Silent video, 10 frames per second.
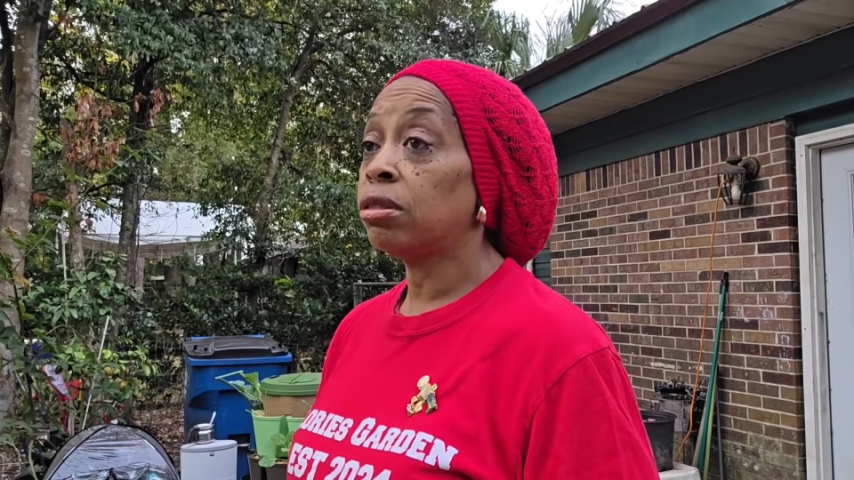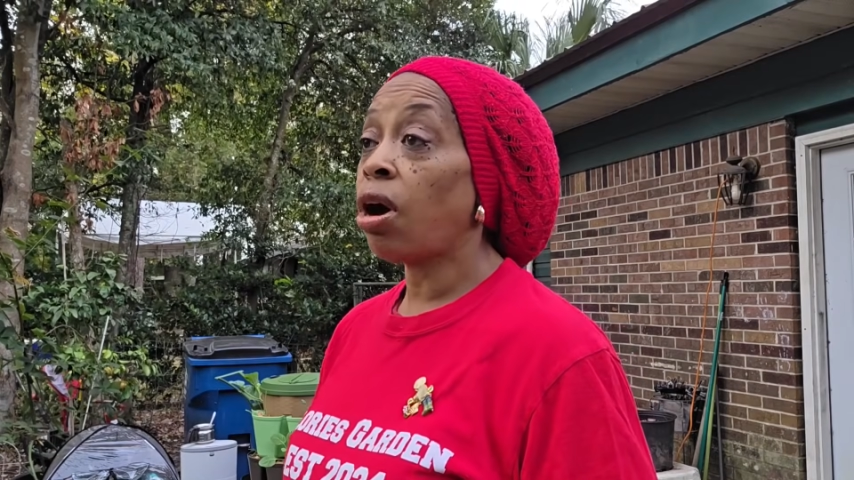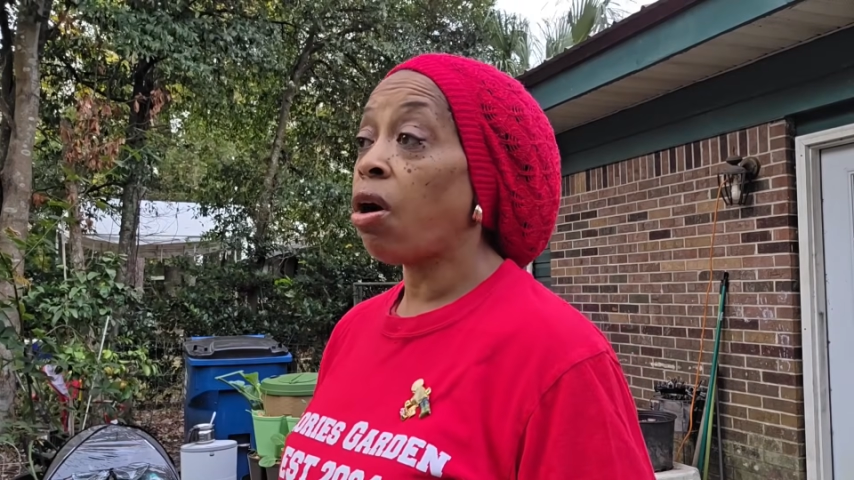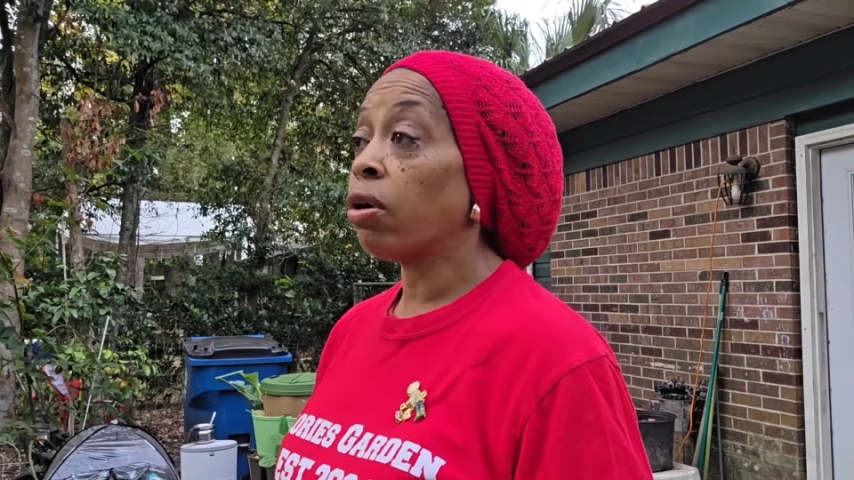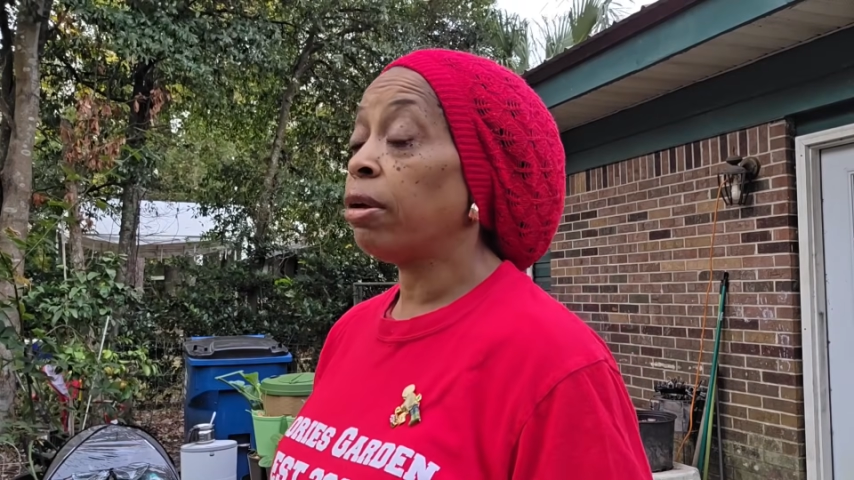
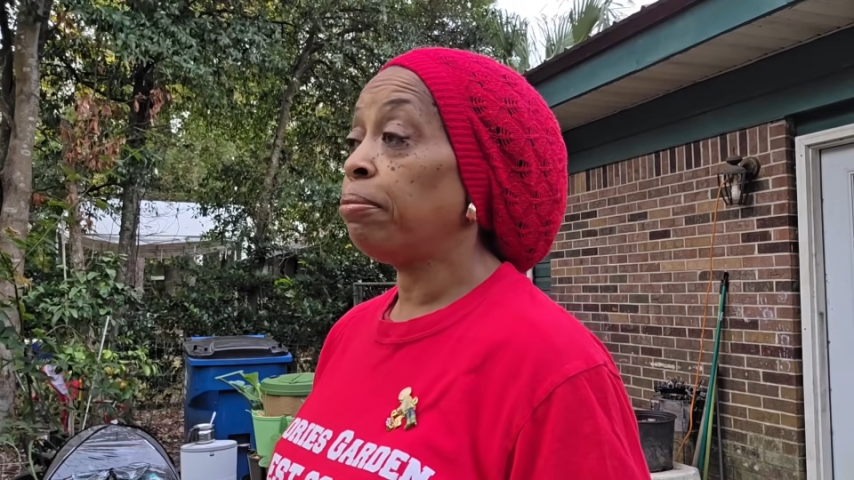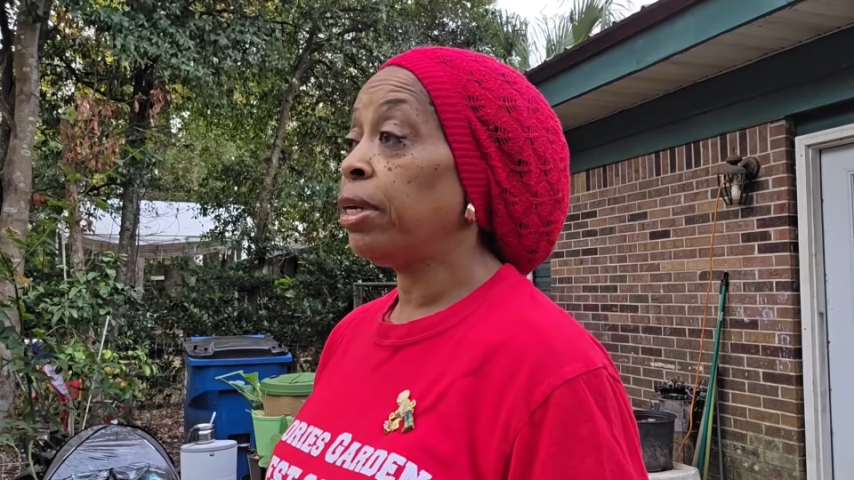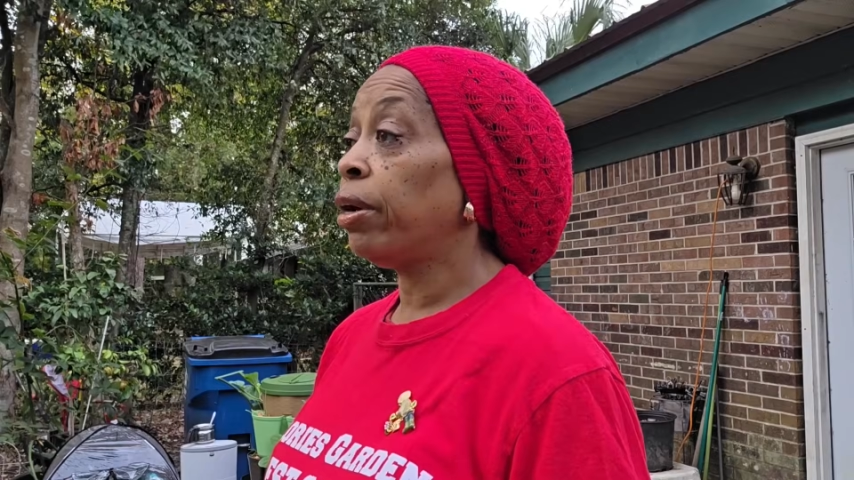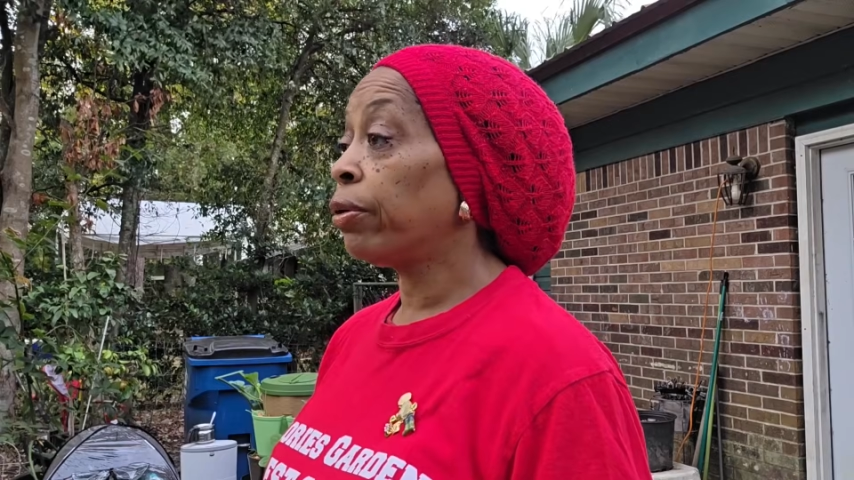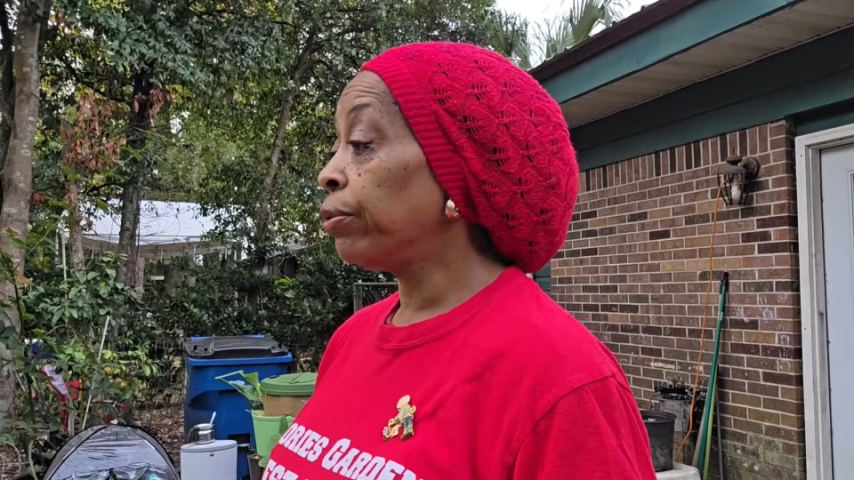talk and
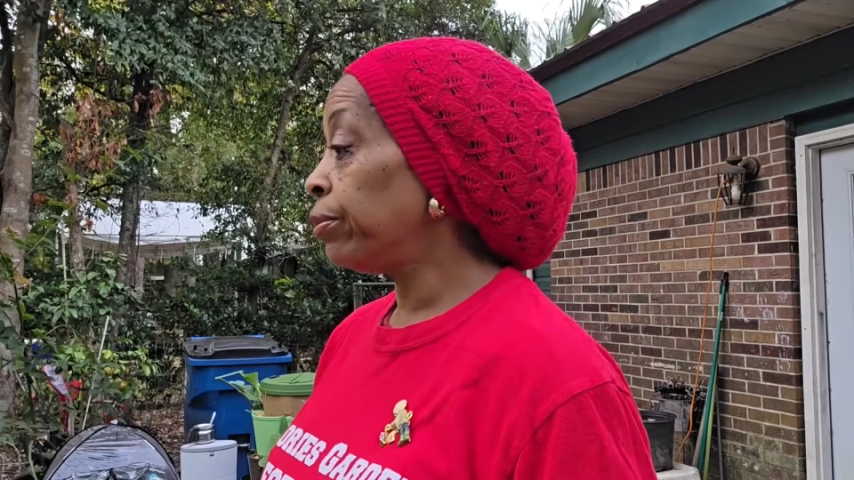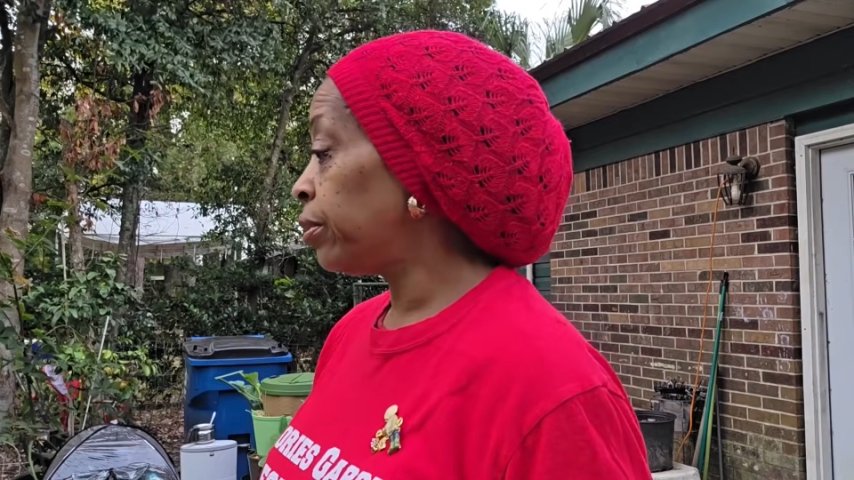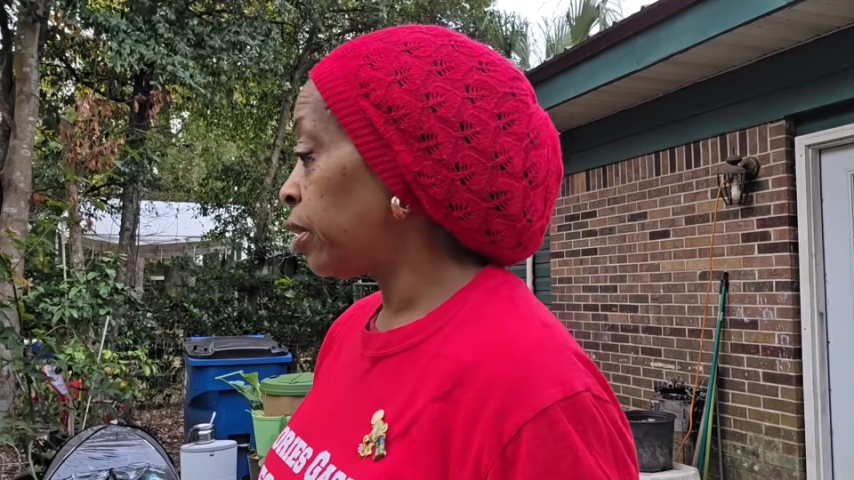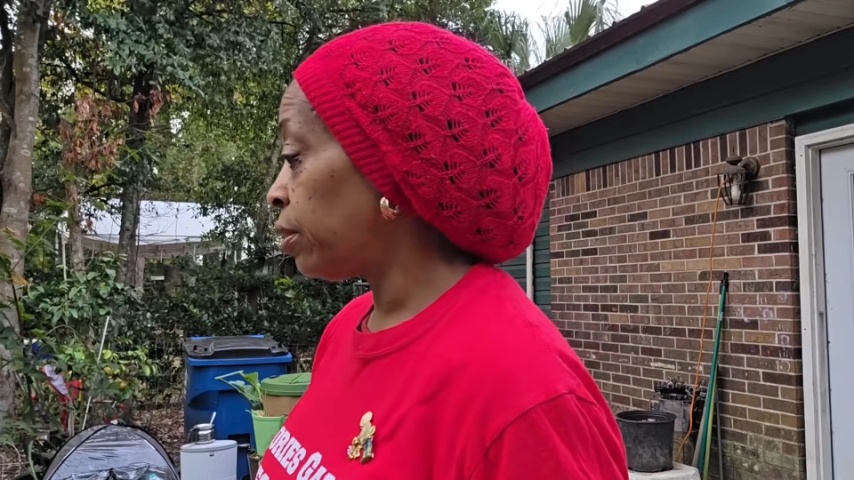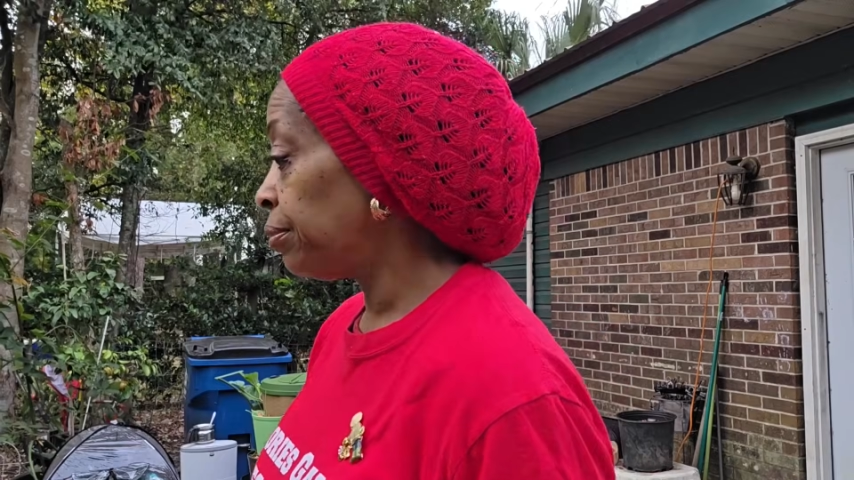be heard.
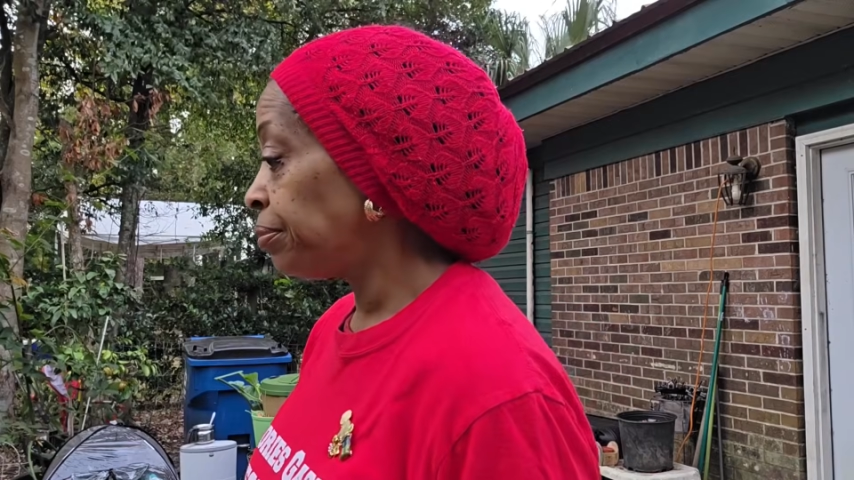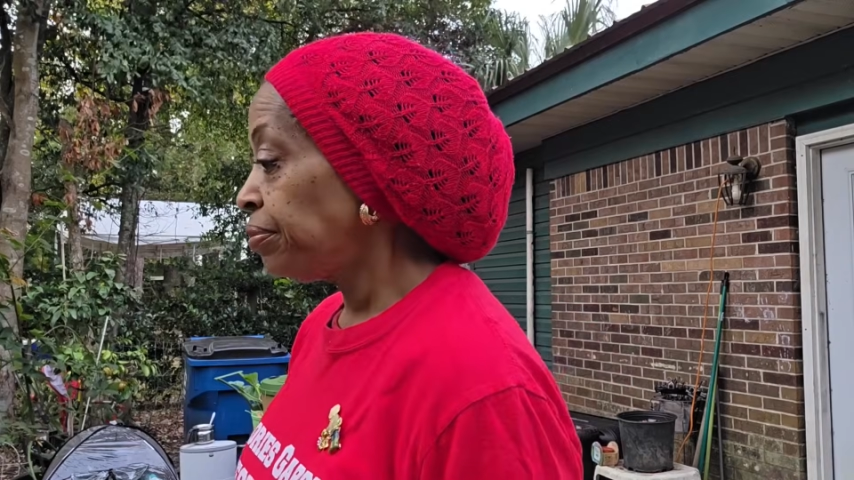So,